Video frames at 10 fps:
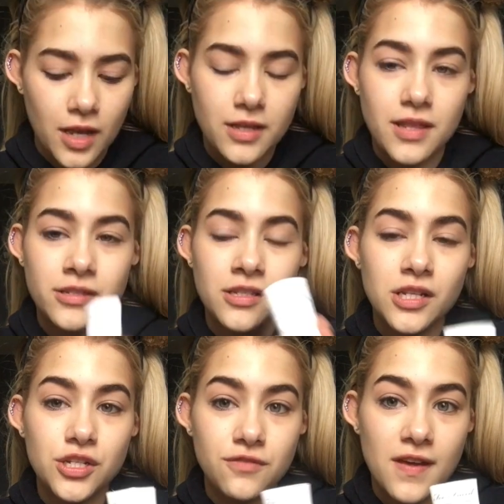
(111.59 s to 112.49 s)
And yeah, this is the
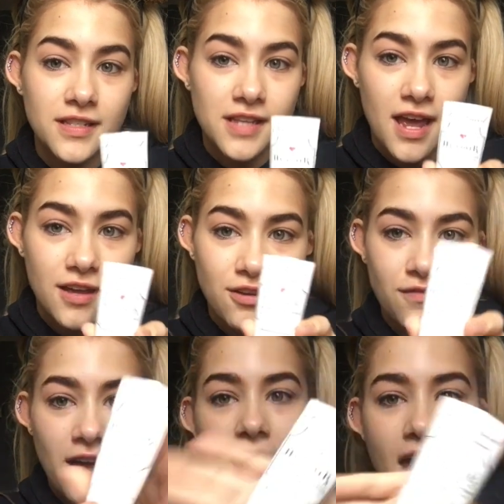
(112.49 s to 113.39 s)
Too Faced
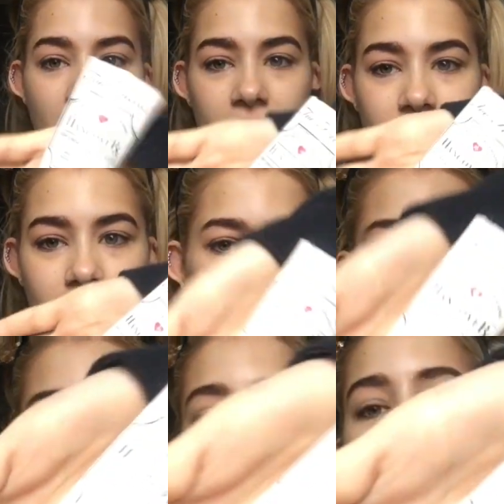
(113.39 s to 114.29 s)
Hangover X
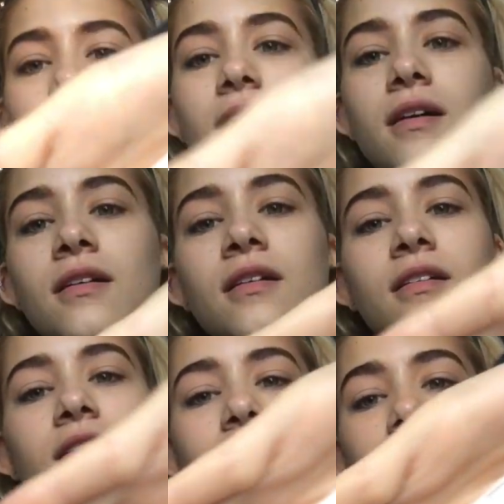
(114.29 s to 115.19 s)

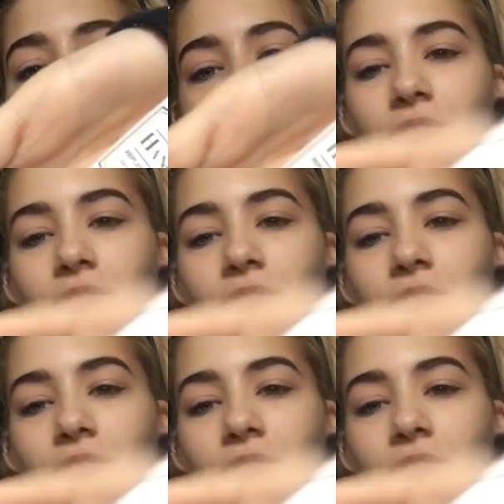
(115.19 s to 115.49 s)
primer. It